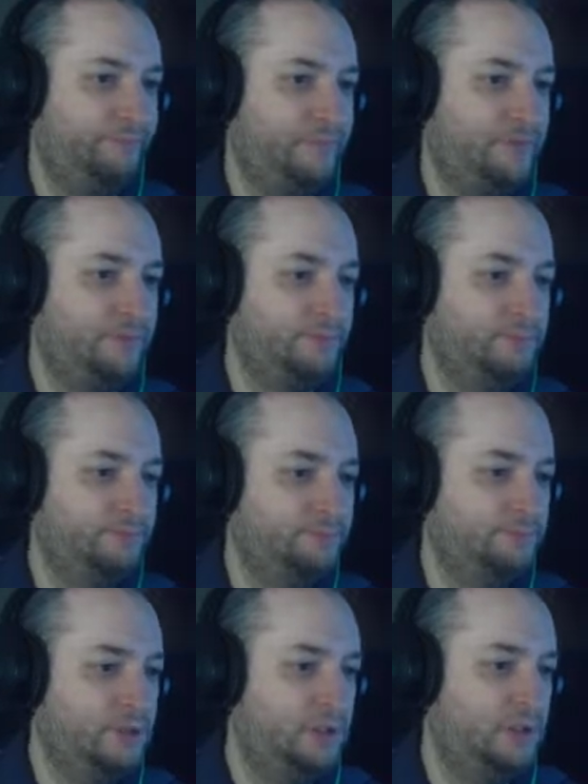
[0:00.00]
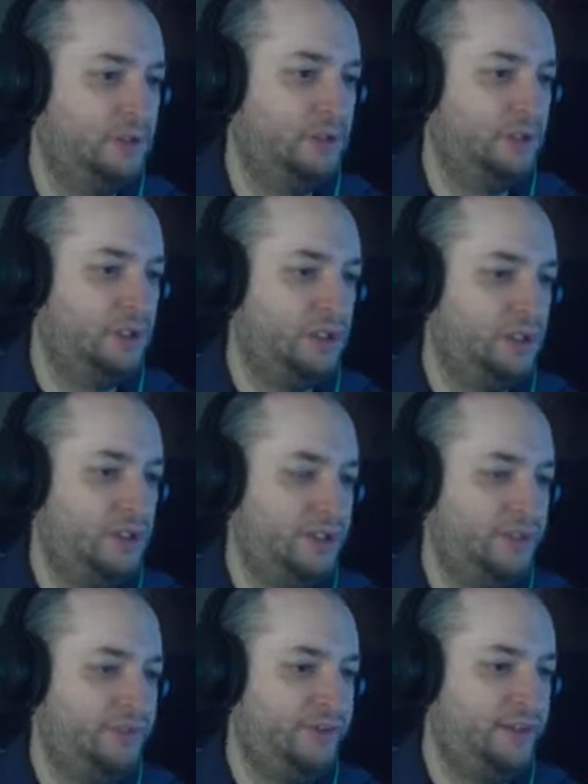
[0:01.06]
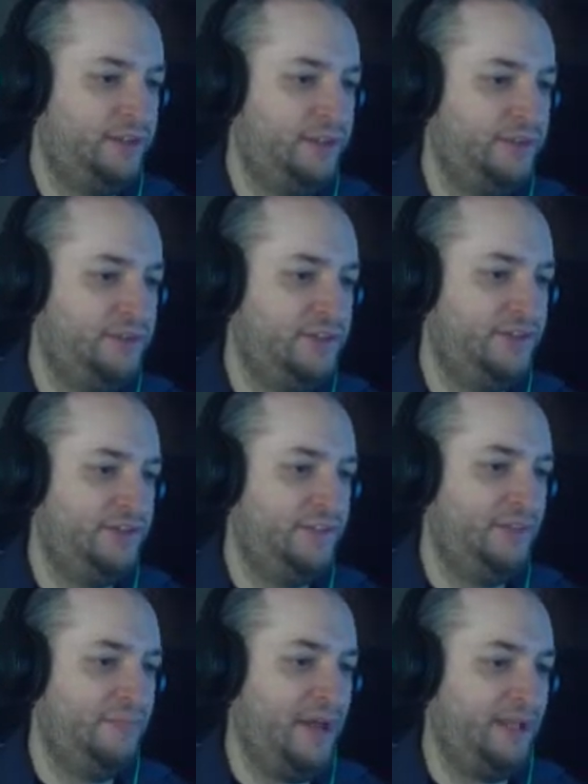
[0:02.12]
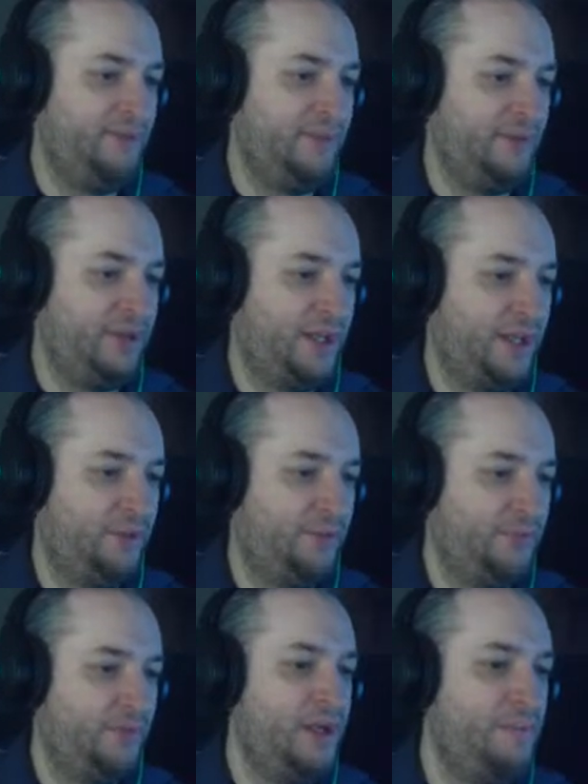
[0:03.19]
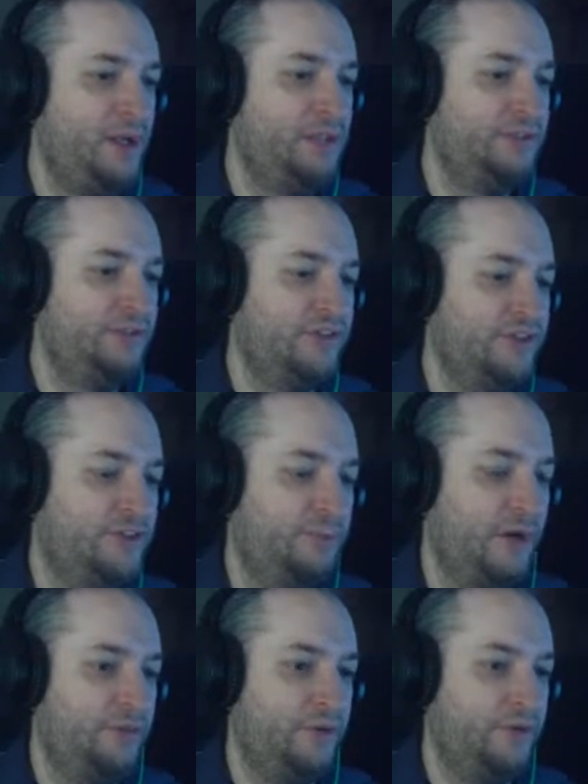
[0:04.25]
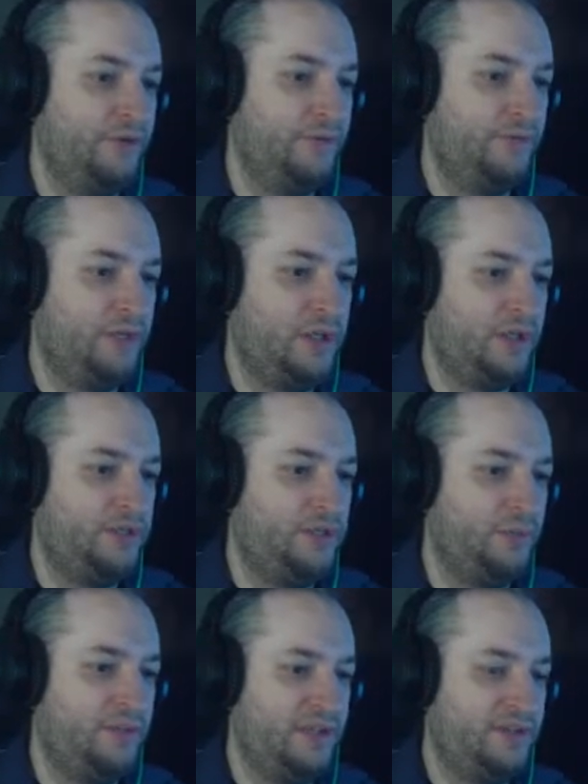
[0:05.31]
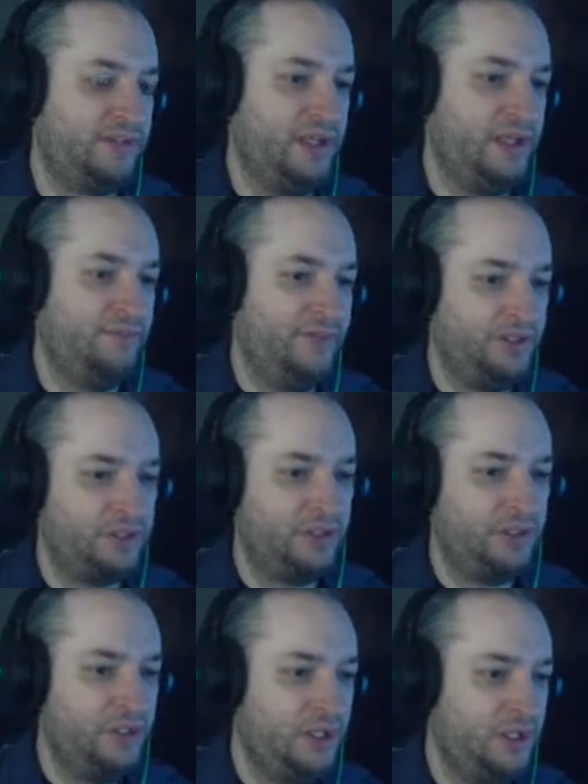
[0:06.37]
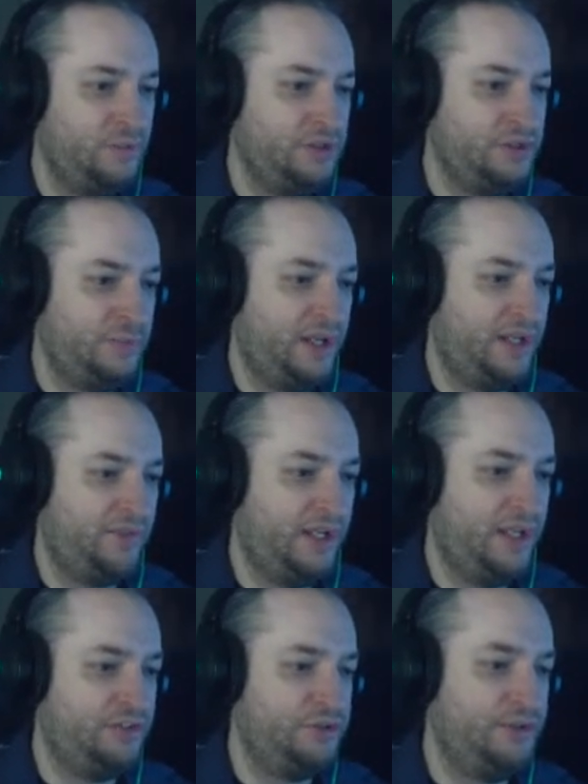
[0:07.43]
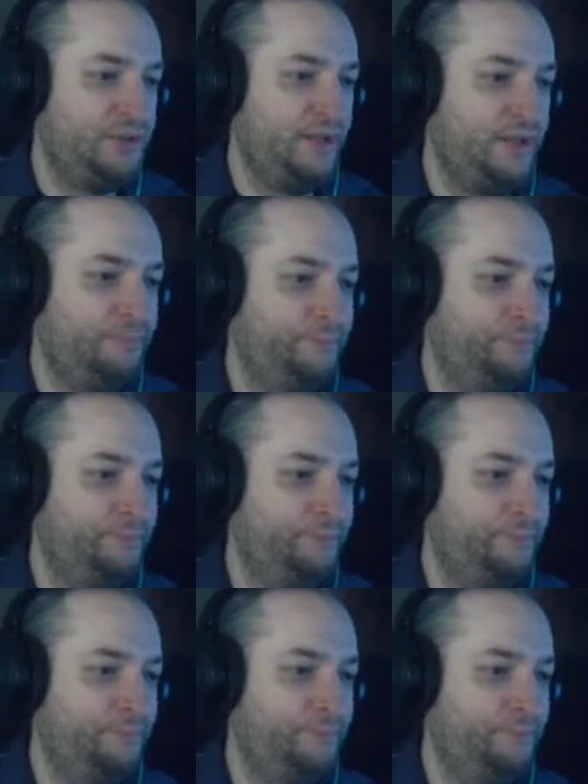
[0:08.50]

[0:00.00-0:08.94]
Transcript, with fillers: Yep. Uh, he sent he sends me mad sometimes. My apologies that he bothered Uh, you with this kind of venture. Would you mind if I asked you your name?